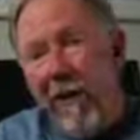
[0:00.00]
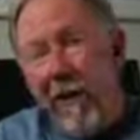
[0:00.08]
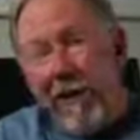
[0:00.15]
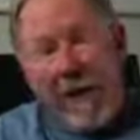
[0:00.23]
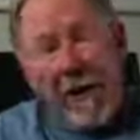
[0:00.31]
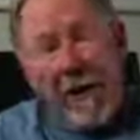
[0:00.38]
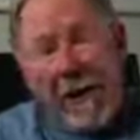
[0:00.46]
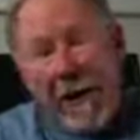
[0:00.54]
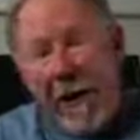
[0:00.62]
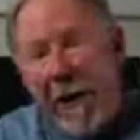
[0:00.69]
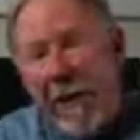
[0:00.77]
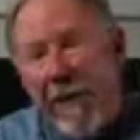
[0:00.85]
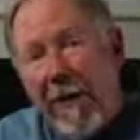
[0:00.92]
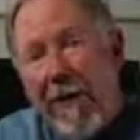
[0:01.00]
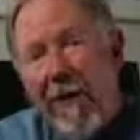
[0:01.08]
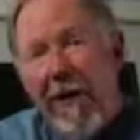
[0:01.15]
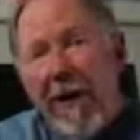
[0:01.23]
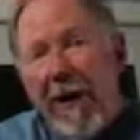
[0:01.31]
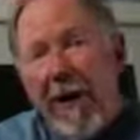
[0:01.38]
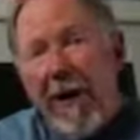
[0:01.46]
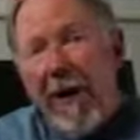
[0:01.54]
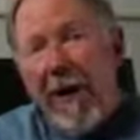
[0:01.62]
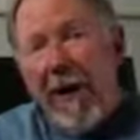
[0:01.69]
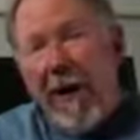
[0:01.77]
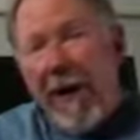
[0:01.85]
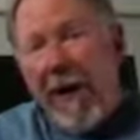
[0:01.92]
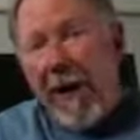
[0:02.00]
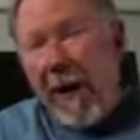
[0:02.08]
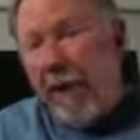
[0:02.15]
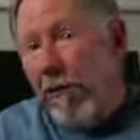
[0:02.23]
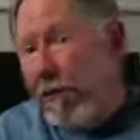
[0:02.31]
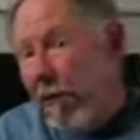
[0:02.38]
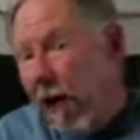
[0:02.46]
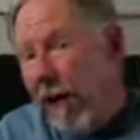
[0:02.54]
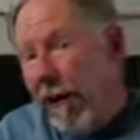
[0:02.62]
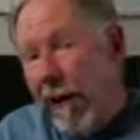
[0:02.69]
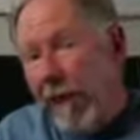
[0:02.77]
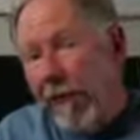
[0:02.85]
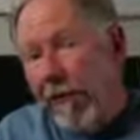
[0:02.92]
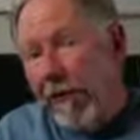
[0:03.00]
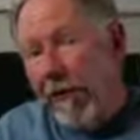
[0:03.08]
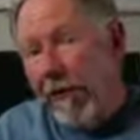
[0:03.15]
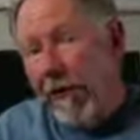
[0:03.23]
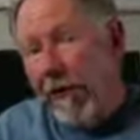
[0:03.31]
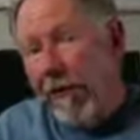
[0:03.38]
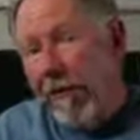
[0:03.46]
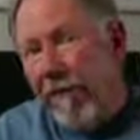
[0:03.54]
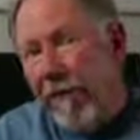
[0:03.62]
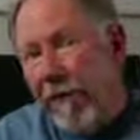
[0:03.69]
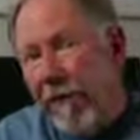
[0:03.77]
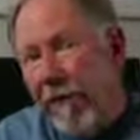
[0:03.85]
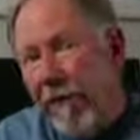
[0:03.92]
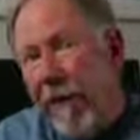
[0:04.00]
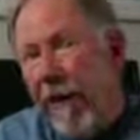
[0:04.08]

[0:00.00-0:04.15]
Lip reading: send me a comment and I will try to answer the question for you.